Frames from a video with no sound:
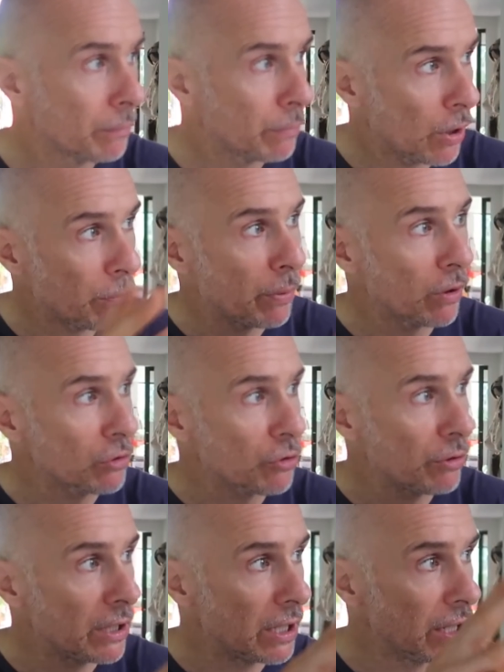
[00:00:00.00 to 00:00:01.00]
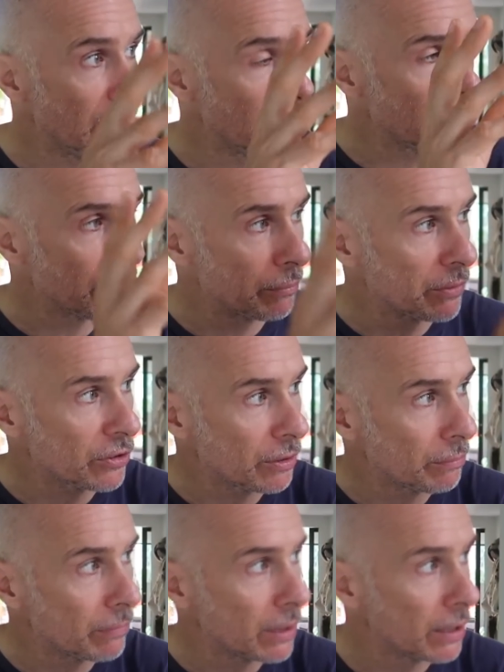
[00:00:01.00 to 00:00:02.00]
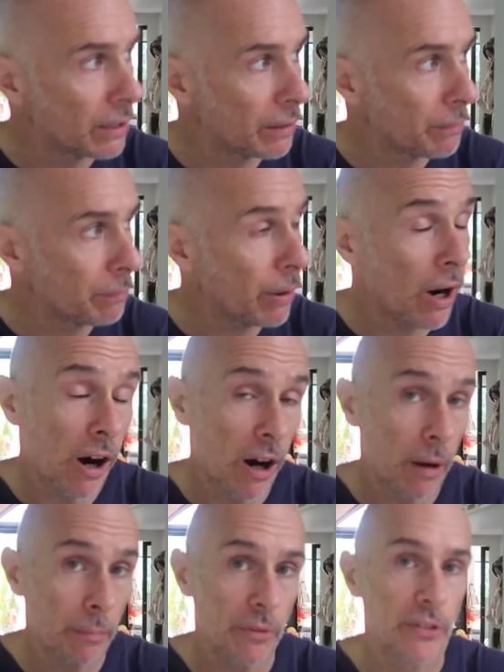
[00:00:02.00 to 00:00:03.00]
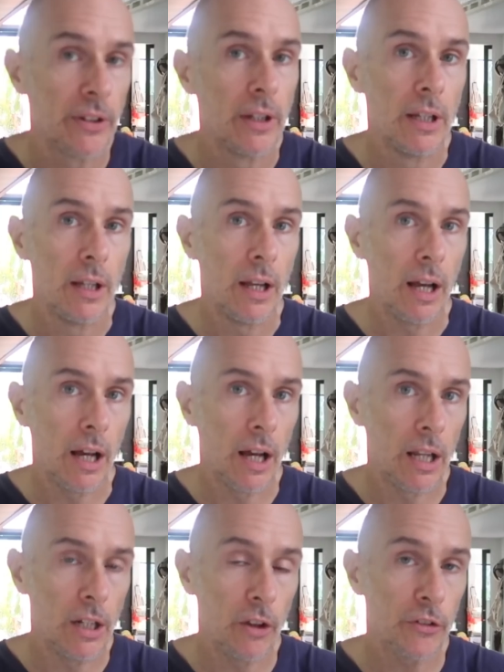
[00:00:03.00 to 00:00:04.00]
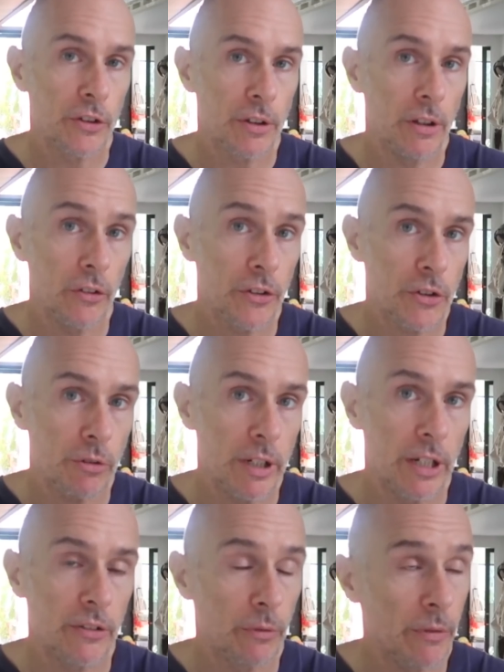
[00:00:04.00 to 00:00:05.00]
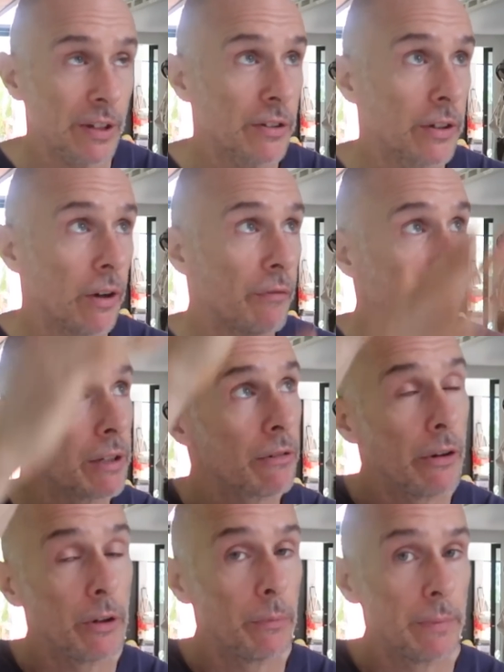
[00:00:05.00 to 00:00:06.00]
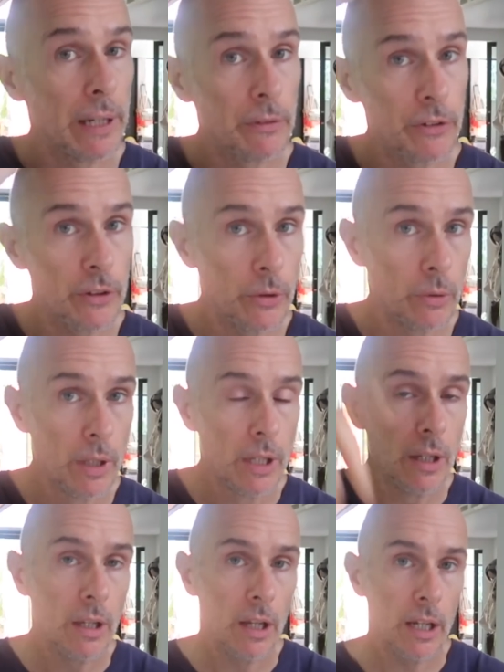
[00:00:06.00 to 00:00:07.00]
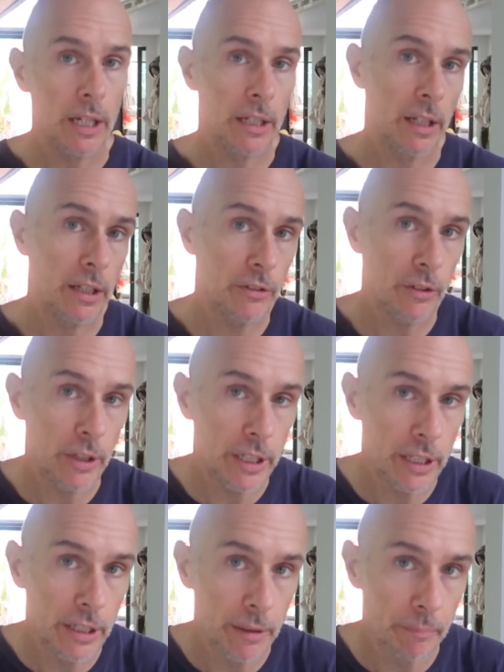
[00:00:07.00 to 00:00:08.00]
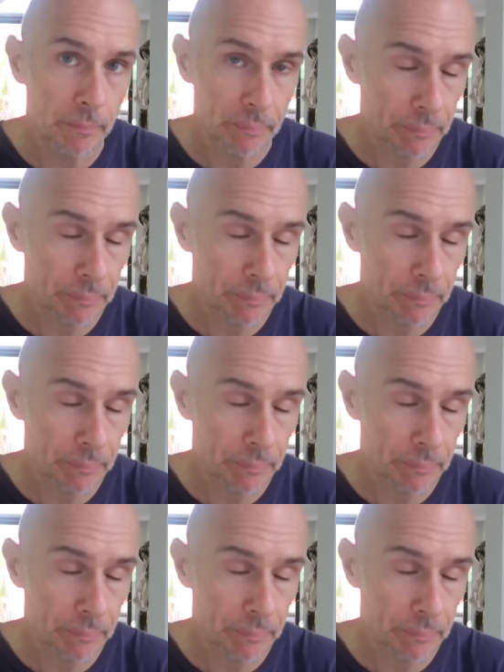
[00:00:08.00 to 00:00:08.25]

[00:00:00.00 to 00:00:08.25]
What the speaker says: pom-pom trees and some palms, lots of trees, and we've actually got everything growing up now to into the